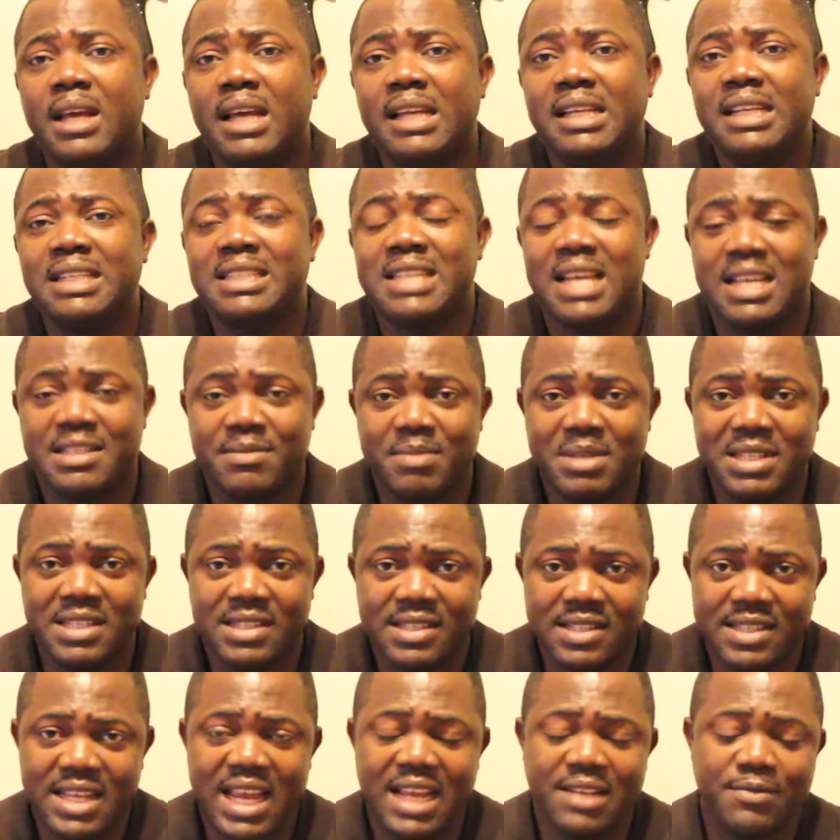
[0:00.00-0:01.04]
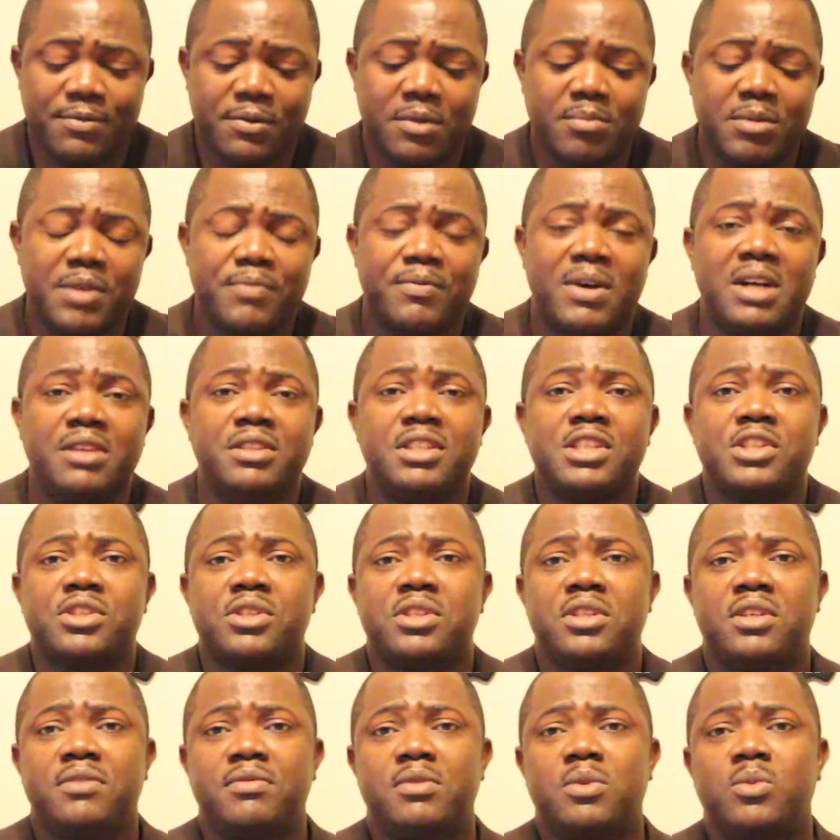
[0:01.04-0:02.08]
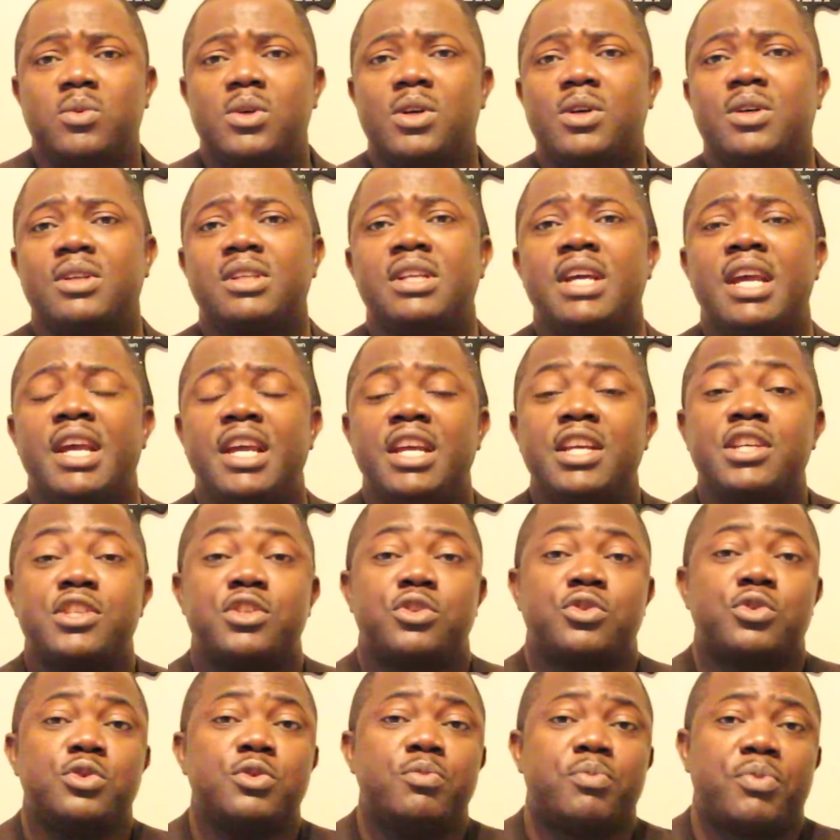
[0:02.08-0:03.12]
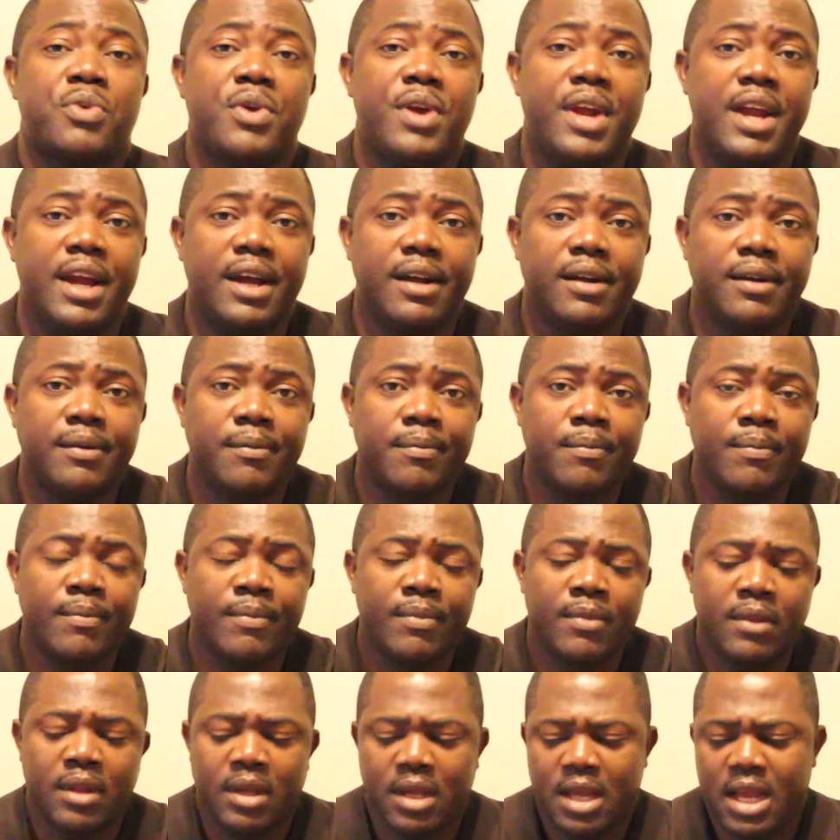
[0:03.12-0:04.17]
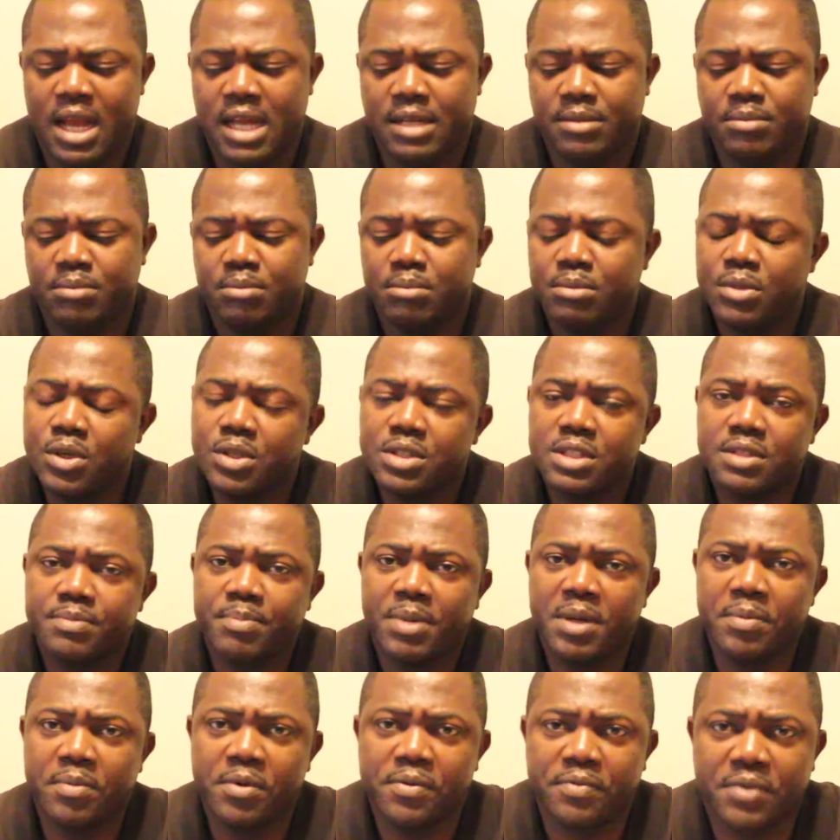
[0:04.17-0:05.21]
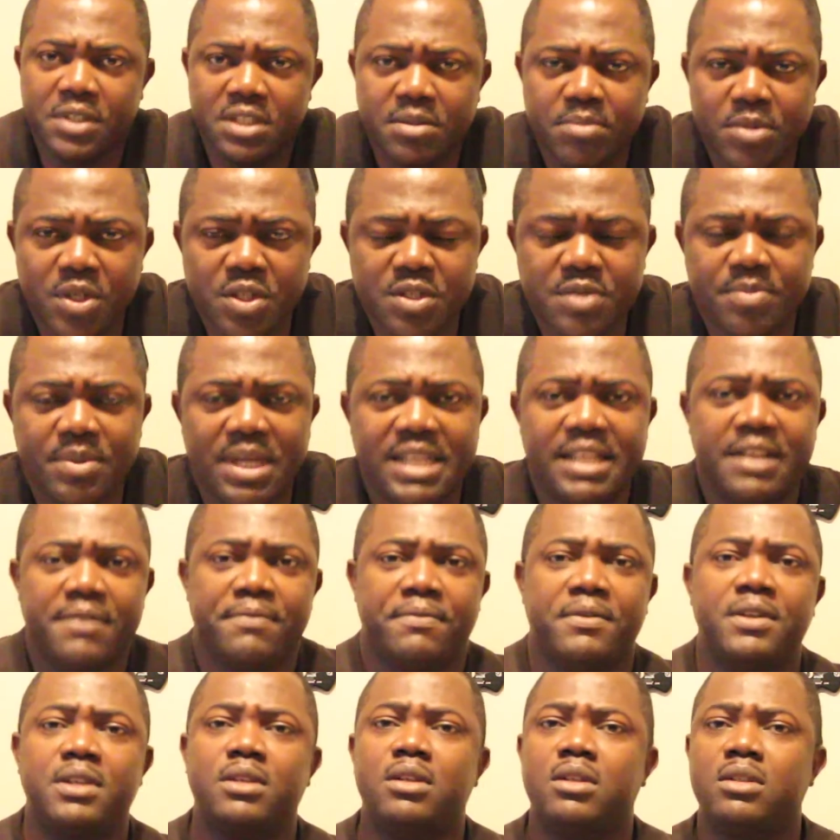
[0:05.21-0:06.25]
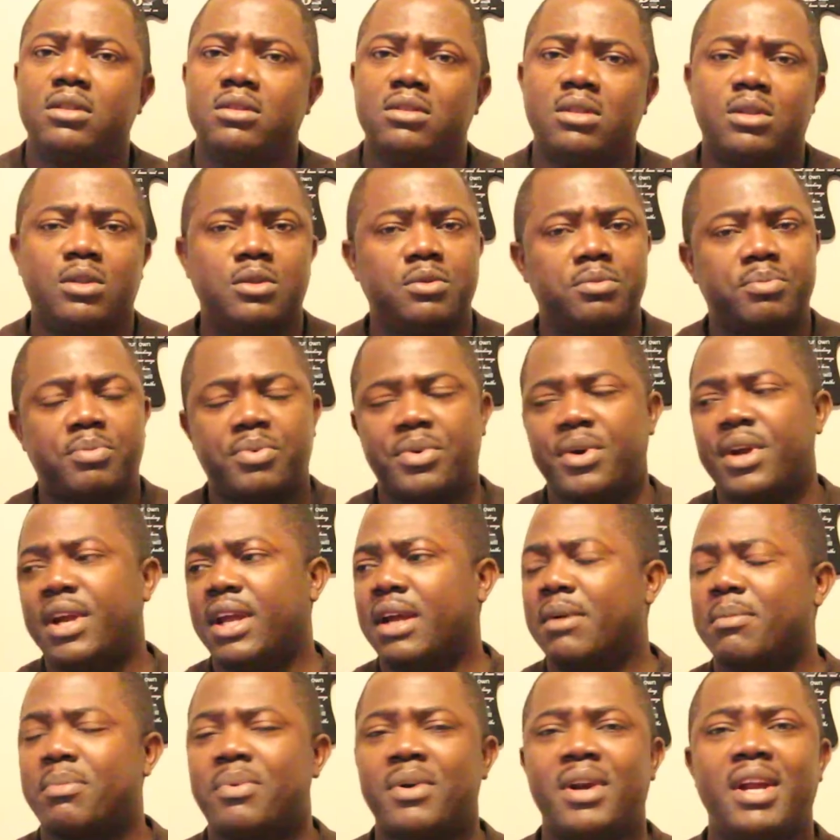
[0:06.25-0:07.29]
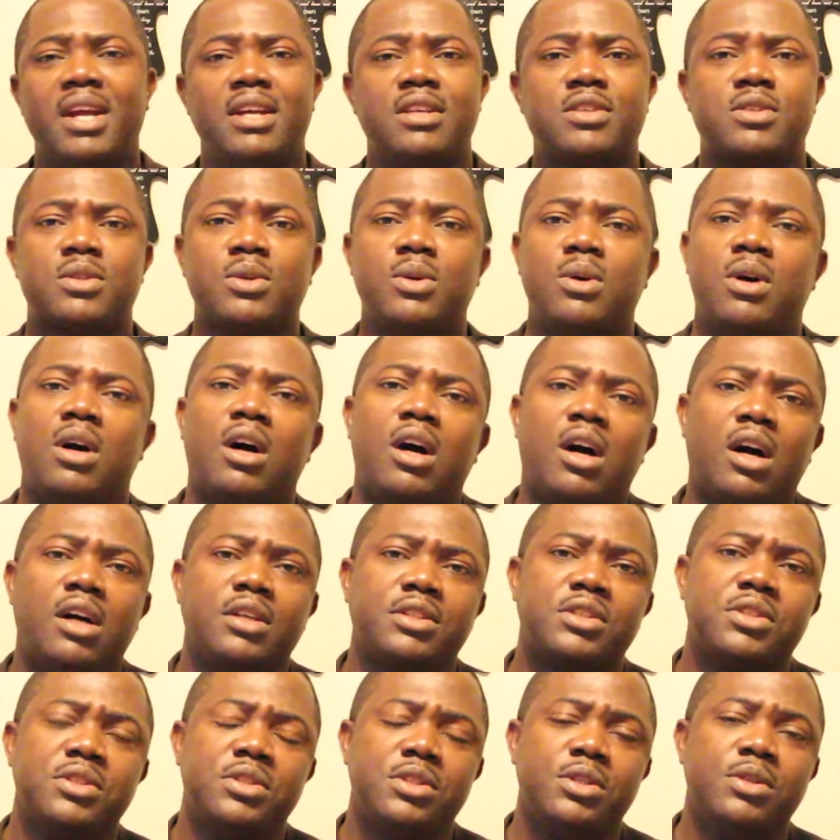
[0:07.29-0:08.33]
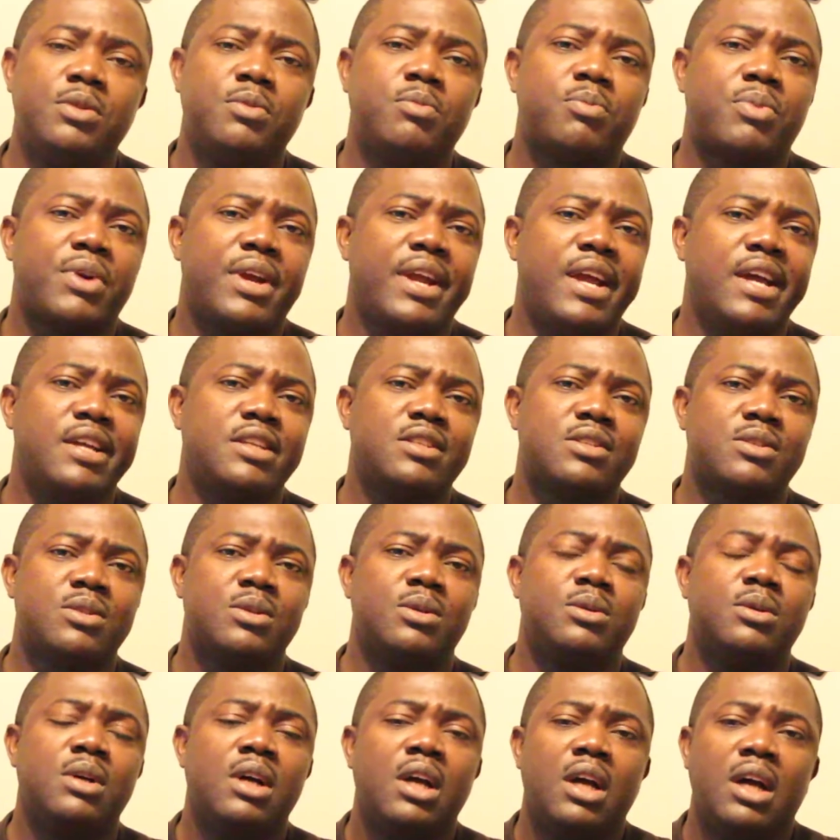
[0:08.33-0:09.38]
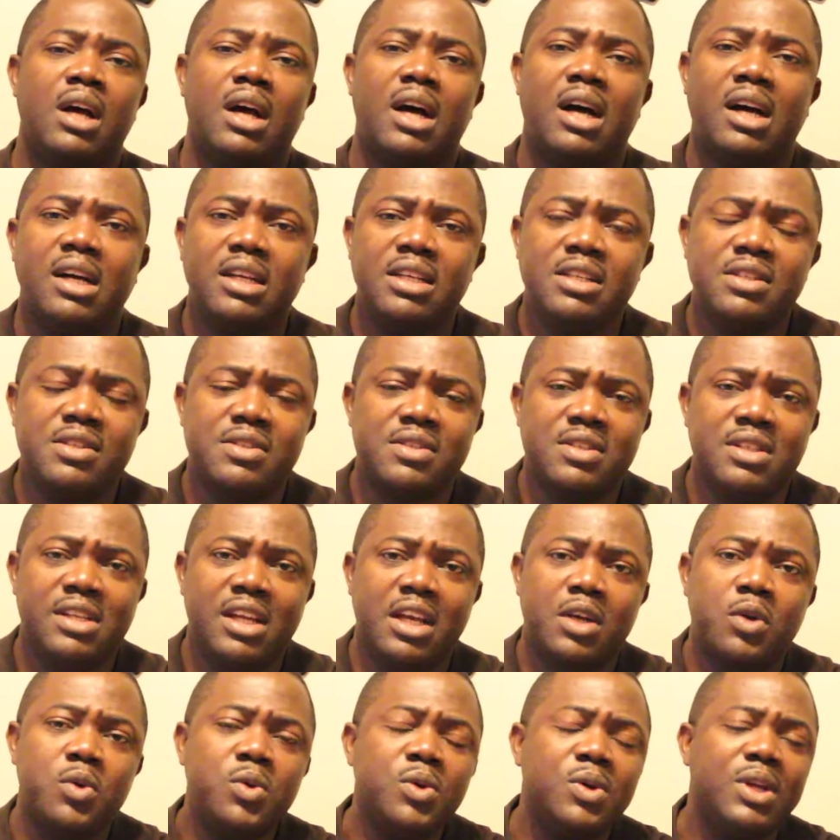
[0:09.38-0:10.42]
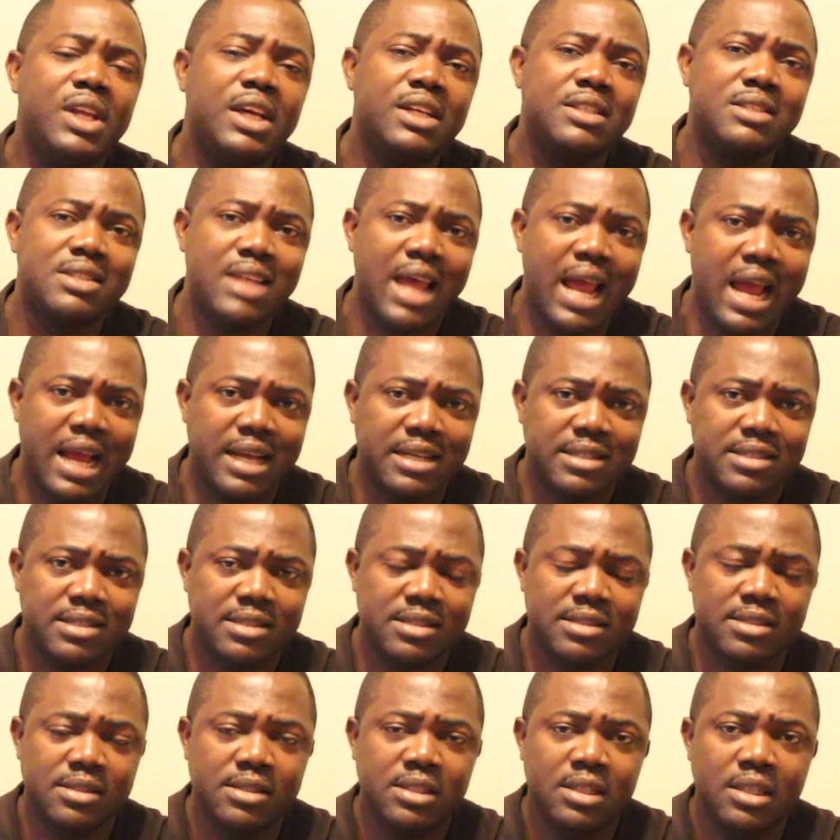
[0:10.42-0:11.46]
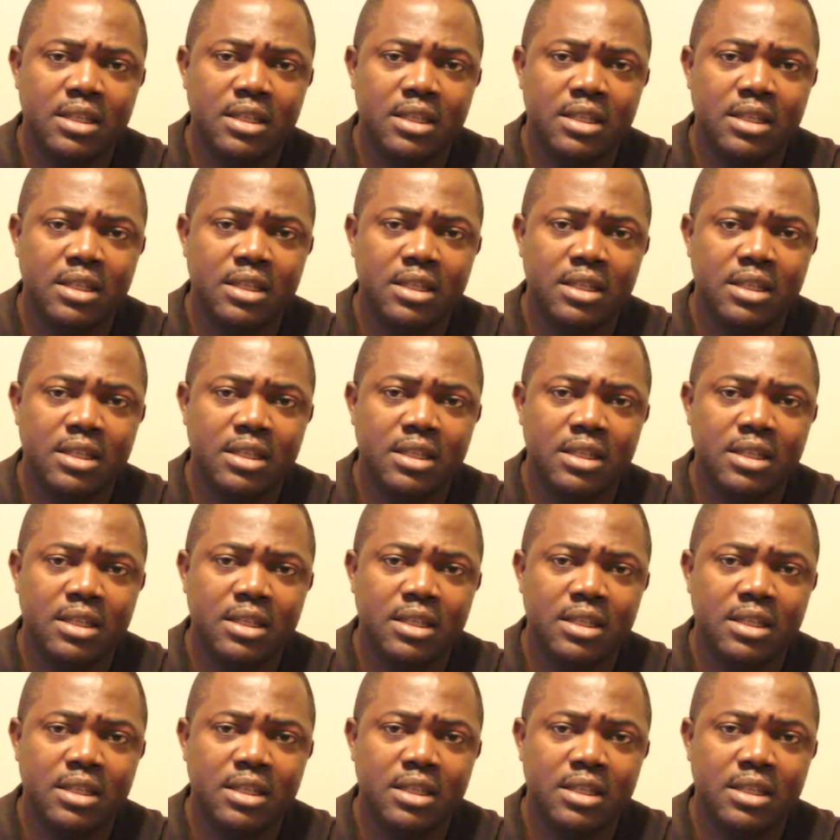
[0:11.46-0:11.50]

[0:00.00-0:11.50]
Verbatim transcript: it has been said from the foundation of the world is through prayer. And most people, for the most part, they feel, oh, prayer, prayer is so hard to do. Prayer is so uh, is an Herculean tax.